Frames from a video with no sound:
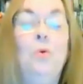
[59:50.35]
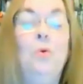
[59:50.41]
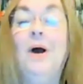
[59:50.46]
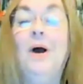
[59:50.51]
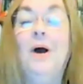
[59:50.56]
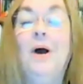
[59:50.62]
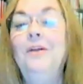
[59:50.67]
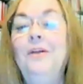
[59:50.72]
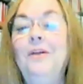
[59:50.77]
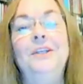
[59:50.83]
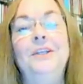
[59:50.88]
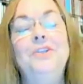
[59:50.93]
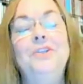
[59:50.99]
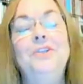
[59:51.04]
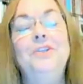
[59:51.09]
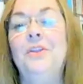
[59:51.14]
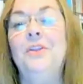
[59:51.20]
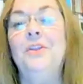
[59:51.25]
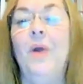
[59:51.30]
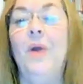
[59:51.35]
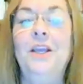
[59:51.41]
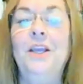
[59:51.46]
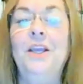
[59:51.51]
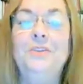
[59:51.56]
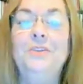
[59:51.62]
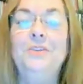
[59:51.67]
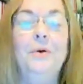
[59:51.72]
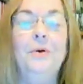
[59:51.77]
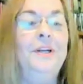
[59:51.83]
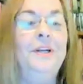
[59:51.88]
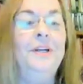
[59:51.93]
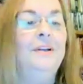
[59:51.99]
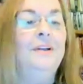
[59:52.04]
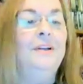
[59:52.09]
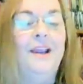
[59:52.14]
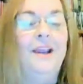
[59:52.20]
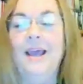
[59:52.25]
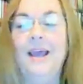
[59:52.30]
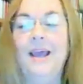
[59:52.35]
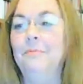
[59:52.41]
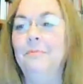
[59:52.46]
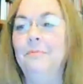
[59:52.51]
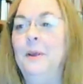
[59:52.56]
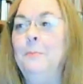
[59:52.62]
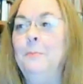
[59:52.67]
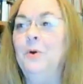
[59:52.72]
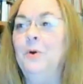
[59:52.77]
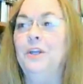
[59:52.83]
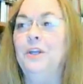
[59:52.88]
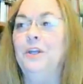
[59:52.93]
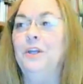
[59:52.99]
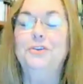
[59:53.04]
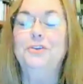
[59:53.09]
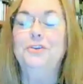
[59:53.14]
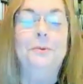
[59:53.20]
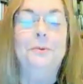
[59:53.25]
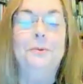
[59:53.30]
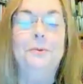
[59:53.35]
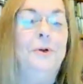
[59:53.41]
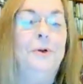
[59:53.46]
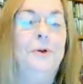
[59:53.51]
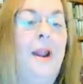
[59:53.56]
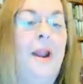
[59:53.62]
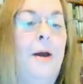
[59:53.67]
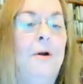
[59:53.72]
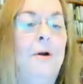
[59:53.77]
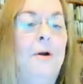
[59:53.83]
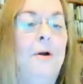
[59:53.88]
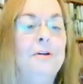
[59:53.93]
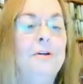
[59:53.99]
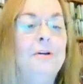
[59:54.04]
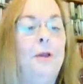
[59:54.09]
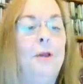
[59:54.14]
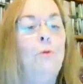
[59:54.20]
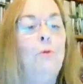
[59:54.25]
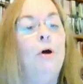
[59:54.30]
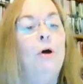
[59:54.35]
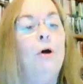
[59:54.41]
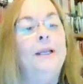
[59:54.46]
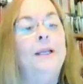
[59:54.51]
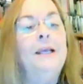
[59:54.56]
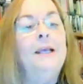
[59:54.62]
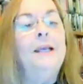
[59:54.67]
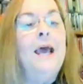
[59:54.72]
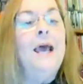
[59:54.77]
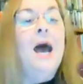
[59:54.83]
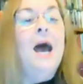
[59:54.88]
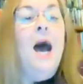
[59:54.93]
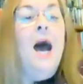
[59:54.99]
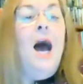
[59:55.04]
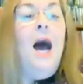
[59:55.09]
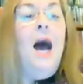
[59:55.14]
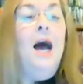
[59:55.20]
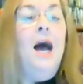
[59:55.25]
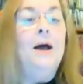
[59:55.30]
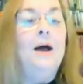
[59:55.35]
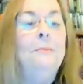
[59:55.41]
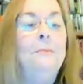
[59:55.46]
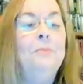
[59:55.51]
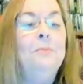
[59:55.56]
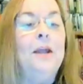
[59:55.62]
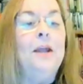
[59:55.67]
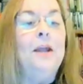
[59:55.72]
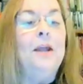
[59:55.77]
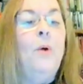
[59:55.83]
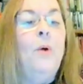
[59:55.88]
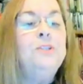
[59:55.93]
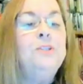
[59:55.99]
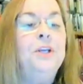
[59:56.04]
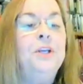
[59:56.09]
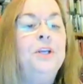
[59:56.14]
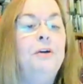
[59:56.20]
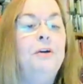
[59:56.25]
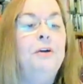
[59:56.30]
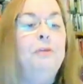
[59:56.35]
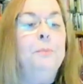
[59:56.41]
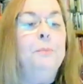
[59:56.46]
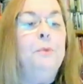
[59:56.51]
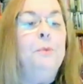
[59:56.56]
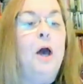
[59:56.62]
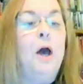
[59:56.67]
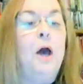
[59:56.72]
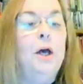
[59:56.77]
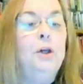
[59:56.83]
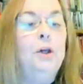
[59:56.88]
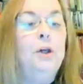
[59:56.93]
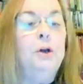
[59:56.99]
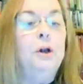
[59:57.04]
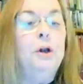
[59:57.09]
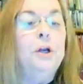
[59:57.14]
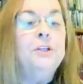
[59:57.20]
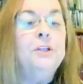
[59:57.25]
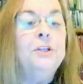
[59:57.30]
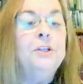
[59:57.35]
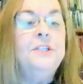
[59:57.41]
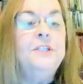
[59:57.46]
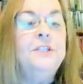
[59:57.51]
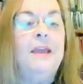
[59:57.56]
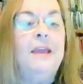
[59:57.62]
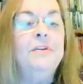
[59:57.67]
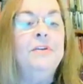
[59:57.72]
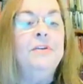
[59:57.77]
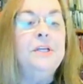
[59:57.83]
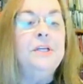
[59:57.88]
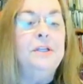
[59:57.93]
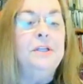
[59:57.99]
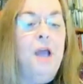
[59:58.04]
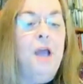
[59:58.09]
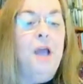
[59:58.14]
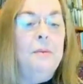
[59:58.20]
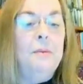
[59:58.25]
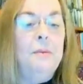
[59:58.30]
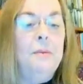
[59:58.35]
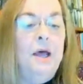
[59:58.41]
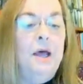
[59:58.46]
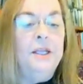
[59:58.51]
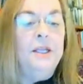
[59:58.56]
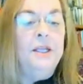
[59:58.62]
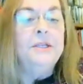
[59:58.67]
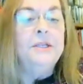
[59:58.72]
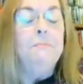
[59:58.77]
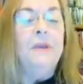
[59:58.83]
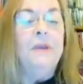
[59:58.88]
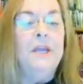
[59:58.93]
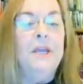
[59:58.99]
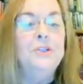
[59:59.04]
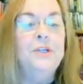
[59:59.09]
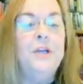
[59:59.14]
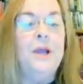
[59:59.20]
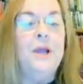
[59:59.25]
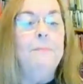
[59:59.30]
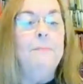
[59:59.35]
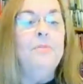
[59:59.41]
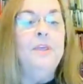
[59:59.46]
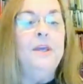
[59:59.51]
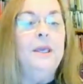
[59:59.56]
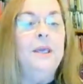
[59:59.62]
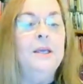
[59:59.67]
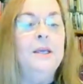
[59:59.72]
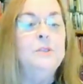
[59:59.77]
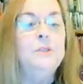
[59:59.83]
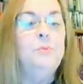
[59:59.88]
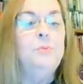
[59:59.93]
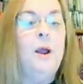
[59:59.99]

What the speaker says: well, you do it the way you do it, and people can interpret it however they want. Got a question here from Kirk Davis in Huntington Beach. I'm thinking he's